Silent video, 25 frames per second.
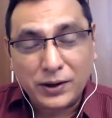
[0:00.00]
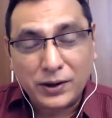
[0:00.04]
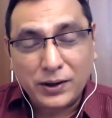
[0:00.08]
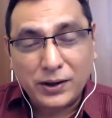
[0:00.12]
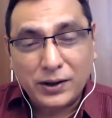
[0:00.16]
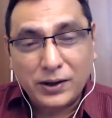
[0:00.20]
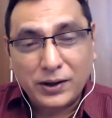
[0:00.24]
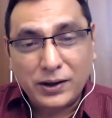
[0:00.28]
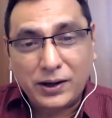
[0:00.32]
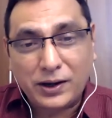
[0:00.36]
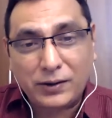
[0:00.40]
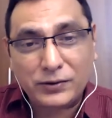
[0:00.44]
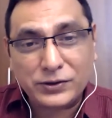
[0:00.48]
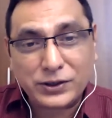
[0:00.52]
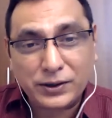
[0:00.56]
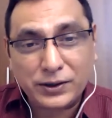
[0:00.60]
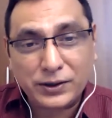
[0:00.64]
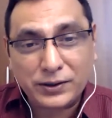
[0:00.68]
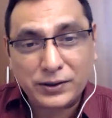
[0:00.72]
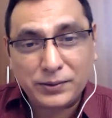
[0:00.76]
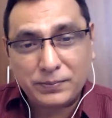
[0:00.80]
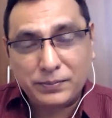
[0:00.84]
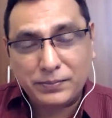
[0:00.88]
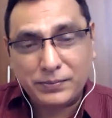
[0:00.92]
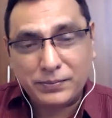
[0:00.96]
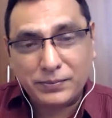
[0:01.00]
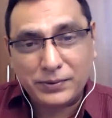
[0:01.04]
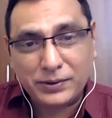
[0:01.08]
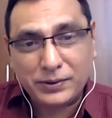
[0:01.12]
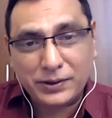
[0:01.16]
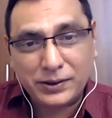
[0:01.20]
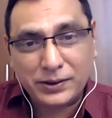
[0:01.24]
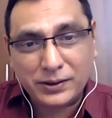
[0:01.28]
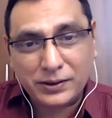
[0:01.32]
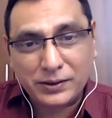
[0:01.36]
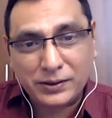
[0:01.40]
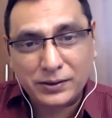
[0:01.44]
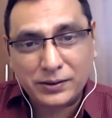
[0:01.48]
I would say,
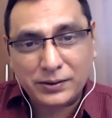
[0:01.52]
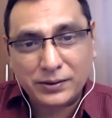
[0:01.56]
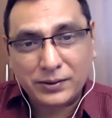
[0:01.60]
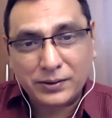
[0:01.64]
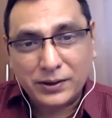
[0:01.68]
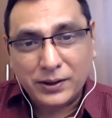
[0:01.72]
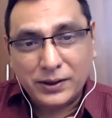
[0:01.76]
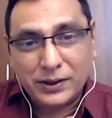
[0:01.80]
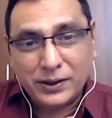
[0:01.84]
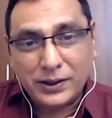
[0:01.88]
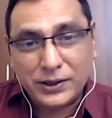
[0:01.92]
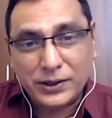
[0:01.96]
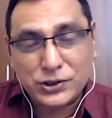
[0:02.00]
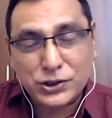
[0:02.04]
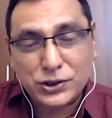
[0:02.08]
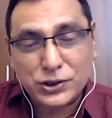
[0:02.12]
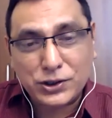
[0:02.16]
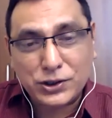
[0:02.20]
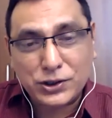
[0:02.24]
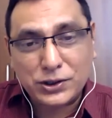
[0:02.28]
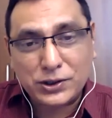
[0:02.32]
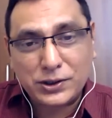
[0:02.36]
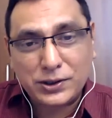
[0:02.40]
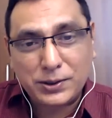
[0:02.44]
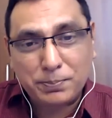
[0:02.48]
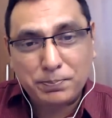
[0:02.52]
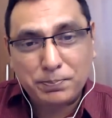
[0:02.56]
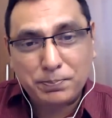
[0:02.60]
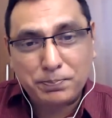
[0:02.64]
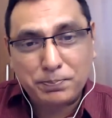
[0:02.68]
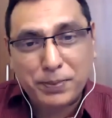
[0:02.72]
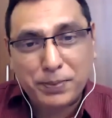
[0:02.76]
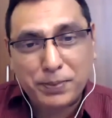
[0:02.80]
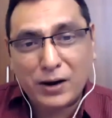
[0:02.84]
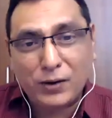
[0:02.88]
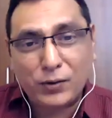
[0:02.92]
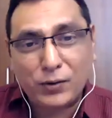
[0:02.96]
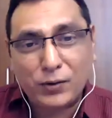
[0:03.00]
it's the
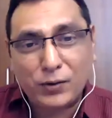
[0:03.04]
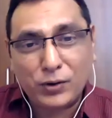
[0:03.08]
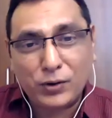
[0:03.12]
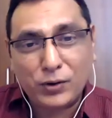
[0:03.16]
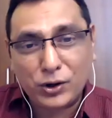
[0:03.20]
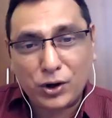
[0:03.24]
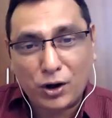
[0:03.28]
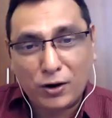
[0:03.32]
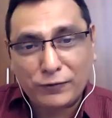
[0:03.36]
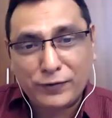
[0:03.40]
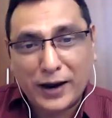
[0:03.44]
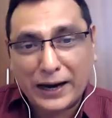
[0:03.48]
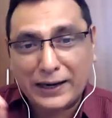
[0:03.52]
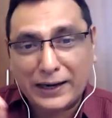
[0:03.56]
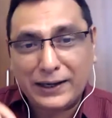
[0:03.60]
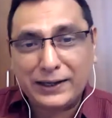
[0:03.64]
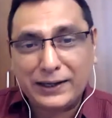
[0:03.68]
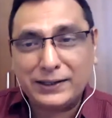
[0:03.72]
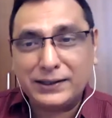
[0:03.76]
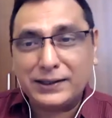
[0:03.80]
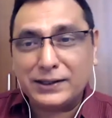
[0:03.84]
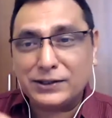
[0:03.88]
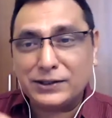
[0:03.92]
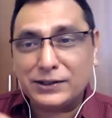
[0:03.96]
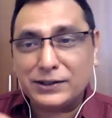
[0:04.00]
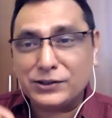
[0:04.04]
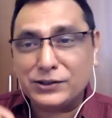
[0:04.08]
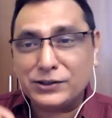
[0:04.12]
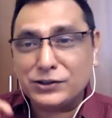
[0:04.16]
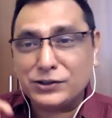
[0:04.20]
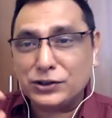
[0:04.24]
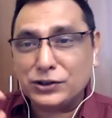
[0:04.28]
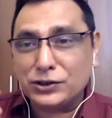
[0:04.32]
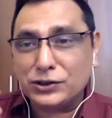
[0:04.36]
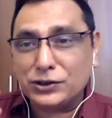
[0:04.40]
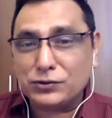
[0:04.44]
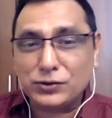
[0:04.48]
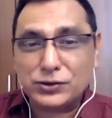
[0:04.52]
power of handling the
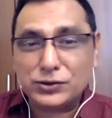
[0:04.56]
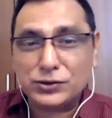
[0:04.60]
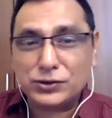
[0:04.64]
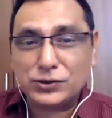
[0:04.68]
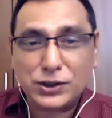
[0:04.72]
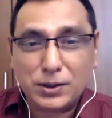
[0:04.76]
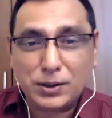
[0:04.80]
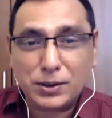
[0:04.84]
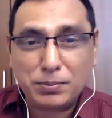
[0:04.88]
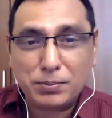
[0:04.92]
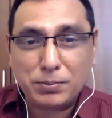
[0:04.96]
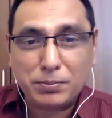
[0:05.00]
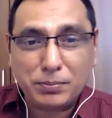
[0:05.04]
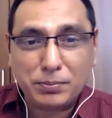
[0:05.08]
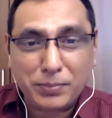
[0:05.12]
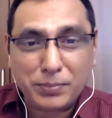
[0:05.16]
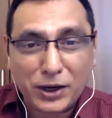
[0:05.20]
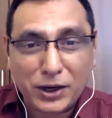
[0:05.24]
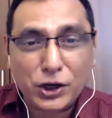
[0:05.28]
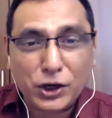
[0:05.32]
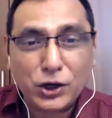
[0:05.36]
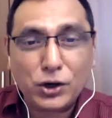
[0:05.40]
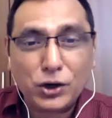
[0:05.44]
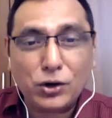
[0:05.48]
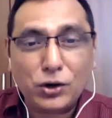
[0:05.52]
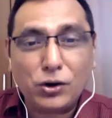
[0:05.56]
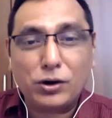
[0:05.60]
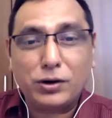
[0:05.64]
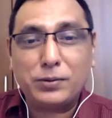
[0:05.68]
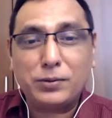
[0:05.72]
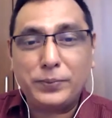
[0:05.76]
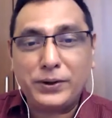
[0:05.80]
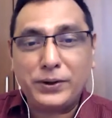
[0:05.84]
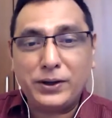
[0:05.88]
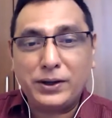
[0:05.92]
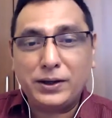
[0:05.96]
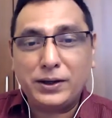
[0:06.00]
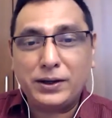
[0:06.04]
situation may not be
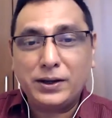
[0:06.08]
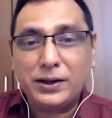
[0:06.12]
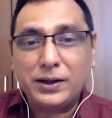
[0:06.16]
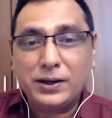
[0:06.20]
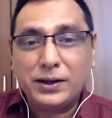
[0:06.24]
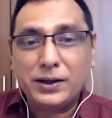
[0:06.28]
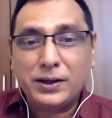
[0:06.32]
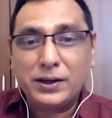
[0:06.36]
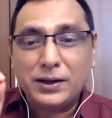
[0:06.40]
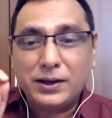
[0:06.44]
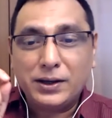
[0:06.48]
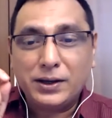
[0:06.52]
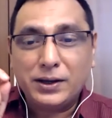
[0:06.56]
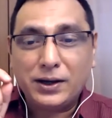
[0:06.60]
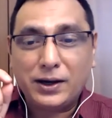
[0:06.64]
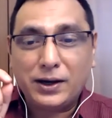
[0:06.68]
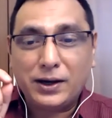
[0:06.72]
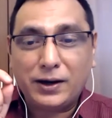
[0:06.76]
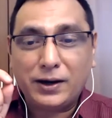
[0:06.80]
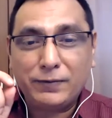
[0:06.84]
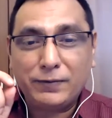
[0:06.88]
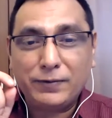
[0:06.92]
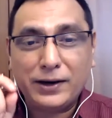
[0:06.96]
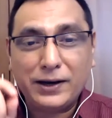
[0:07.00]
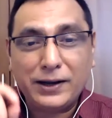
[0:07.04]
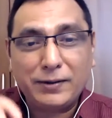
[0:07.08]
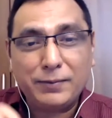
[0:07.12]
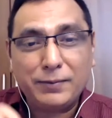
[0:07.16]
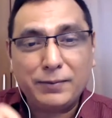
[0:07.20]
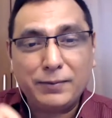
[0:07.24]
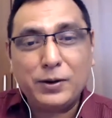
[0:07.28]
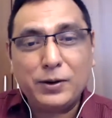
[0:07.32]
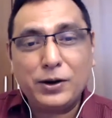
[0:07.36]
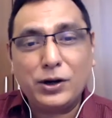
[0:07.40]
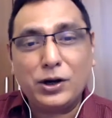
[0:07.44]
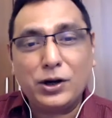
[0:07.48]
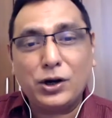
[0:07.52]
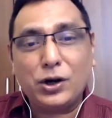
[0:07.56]
available or may
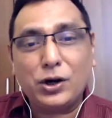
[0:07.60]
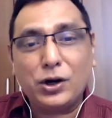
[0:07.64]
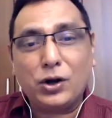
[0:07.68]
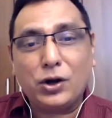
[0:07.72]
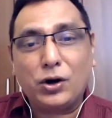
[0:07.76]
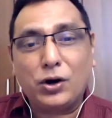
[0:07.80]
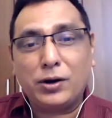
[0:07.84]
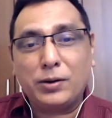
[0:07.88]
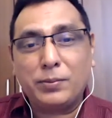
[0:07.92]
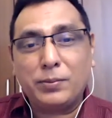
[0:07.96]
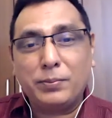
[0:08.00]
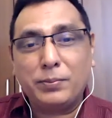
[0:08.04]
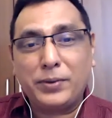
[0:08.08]
not be,